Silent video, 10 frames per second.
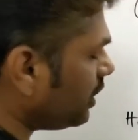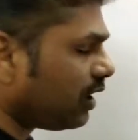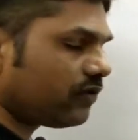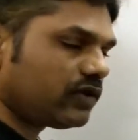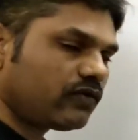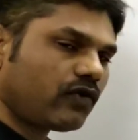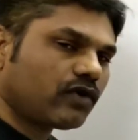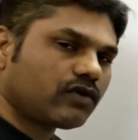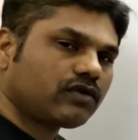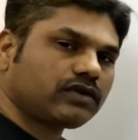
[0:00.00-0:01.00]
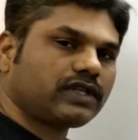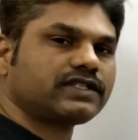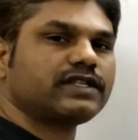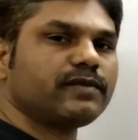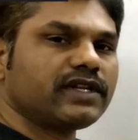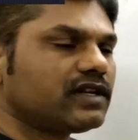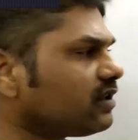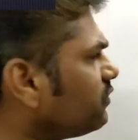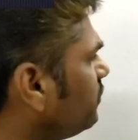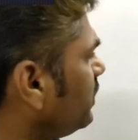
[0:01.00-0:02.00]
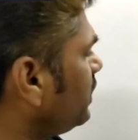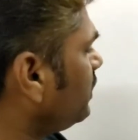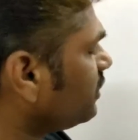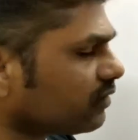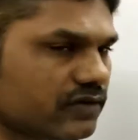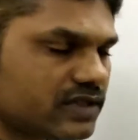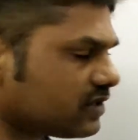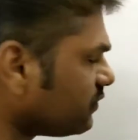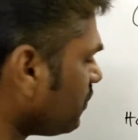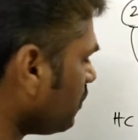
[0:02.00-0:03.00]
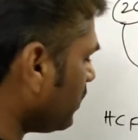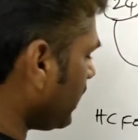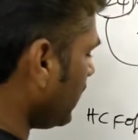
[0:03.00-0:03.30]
I will follow the similar way which is followed